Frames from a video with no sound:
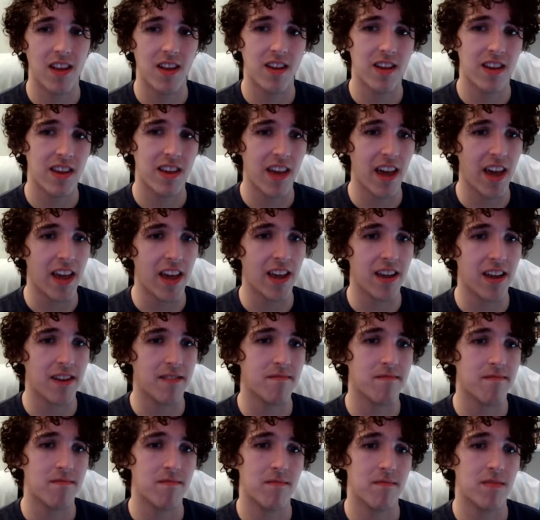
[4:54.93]

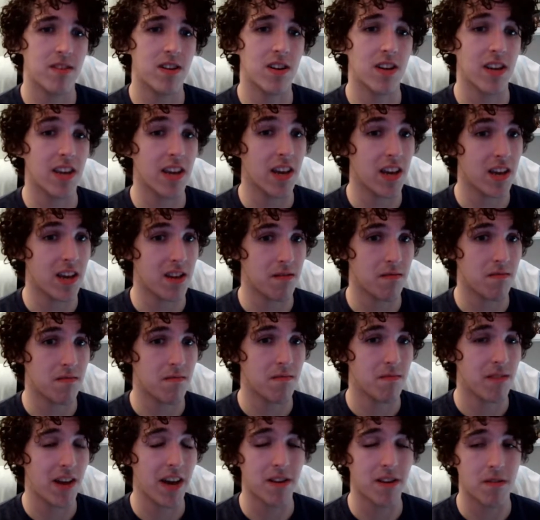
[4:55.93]
Kane, again,
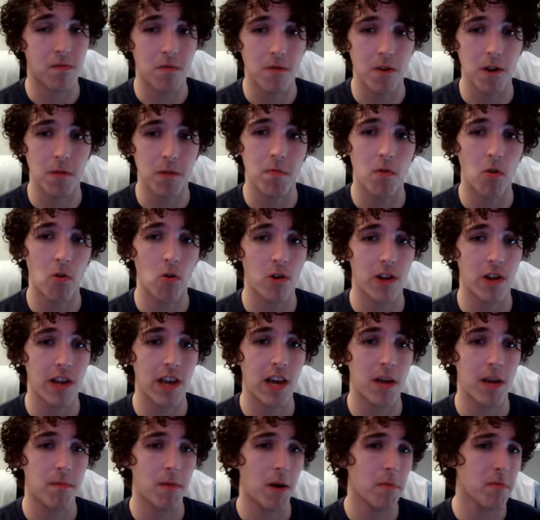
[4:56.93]
had a pretty poor
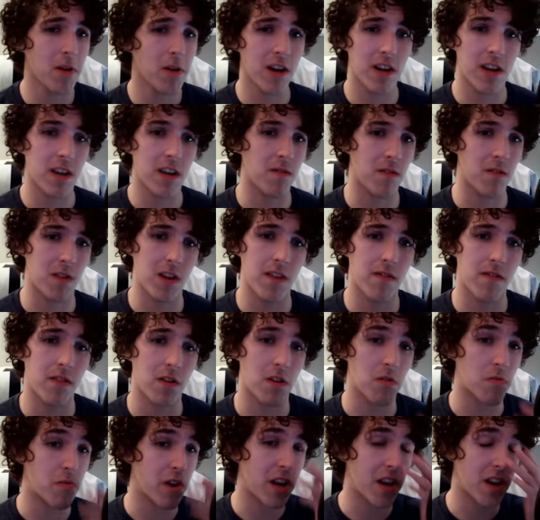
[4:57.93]
game. I'm not even
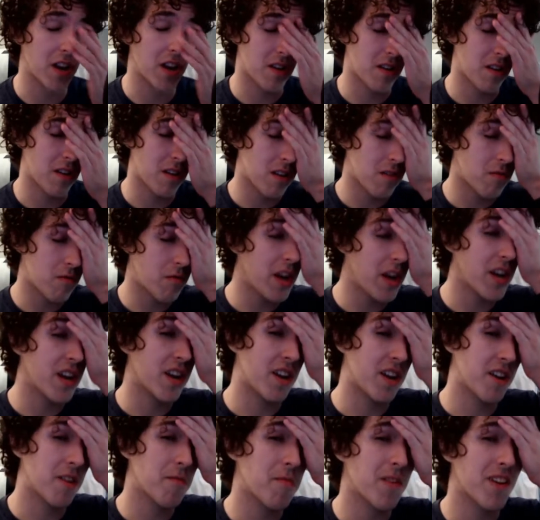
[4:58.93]
giving
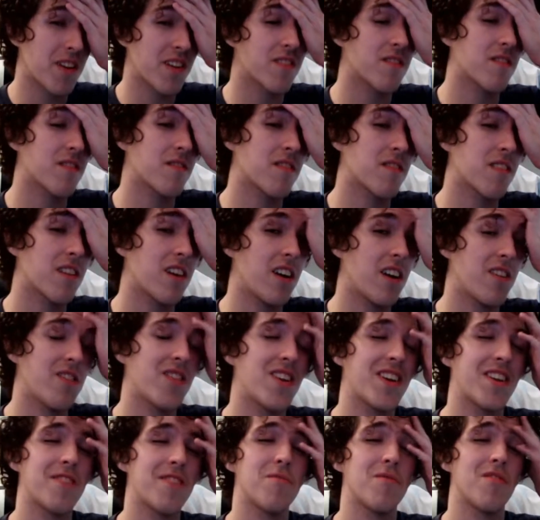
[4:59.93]
ratings because I
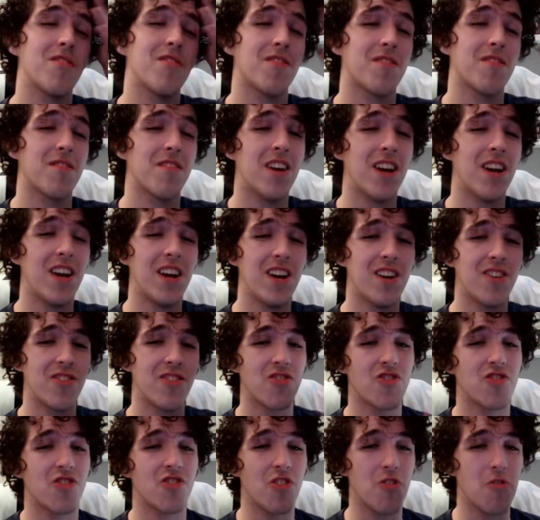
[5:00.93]
think it would just
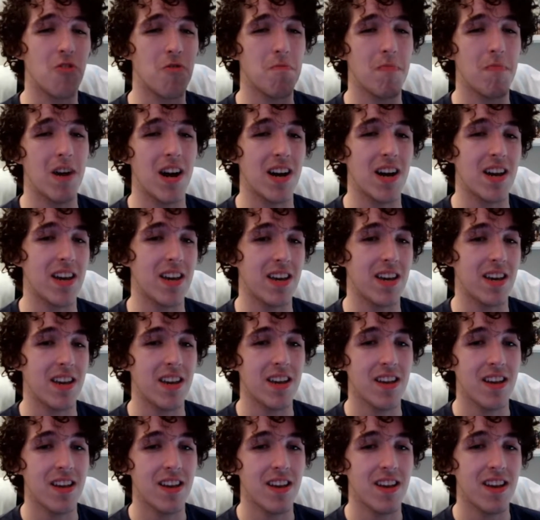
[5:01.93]
show my
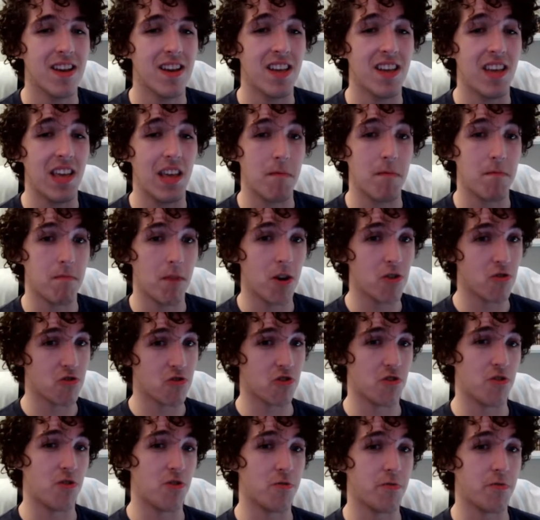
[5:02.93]
emotional